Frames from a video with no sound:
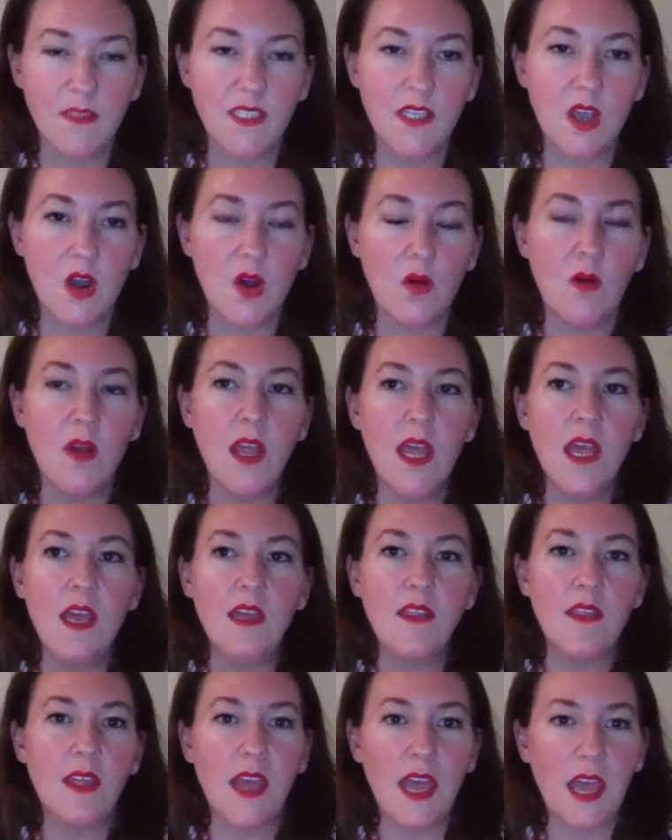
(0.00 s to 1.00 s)
So
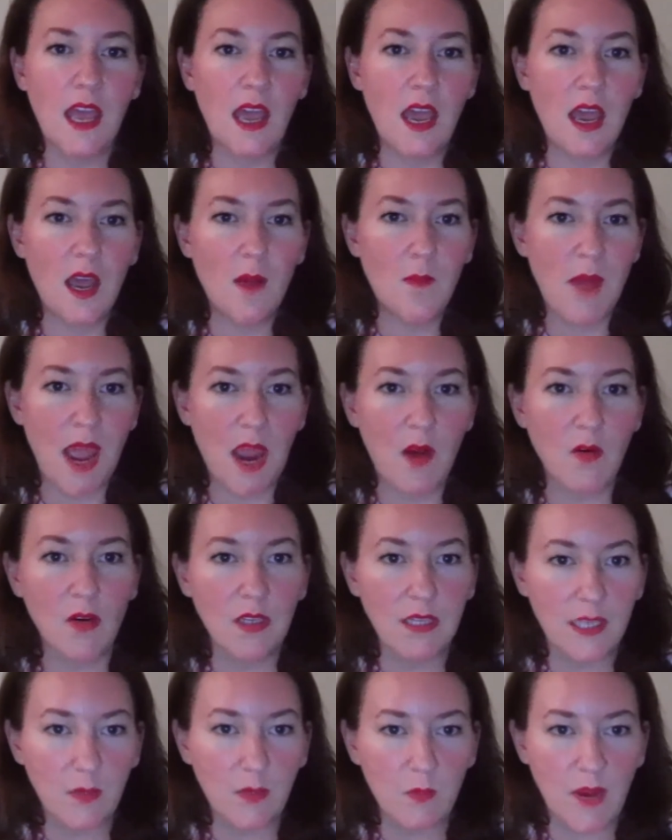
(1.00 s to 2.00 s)
the um,
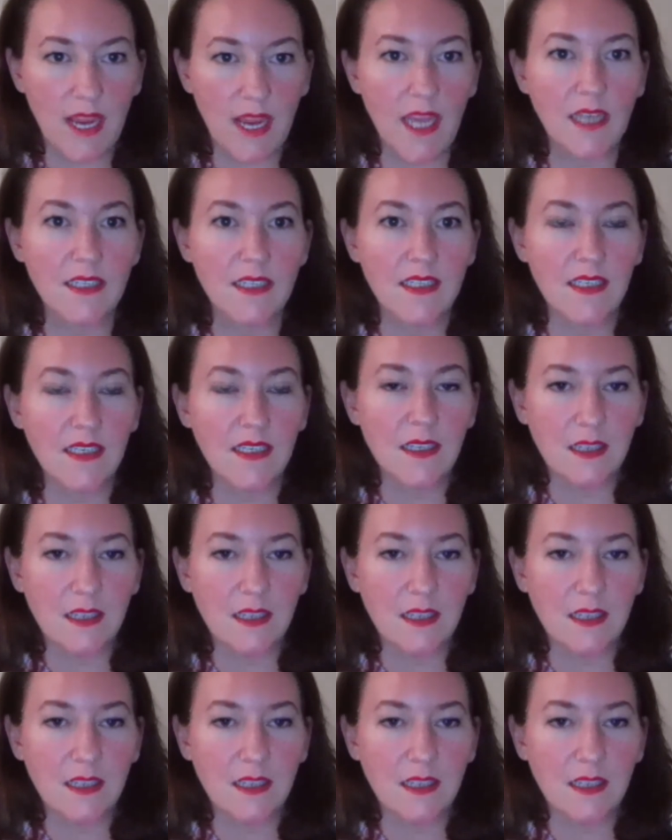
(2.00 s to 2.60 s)
hourly rate,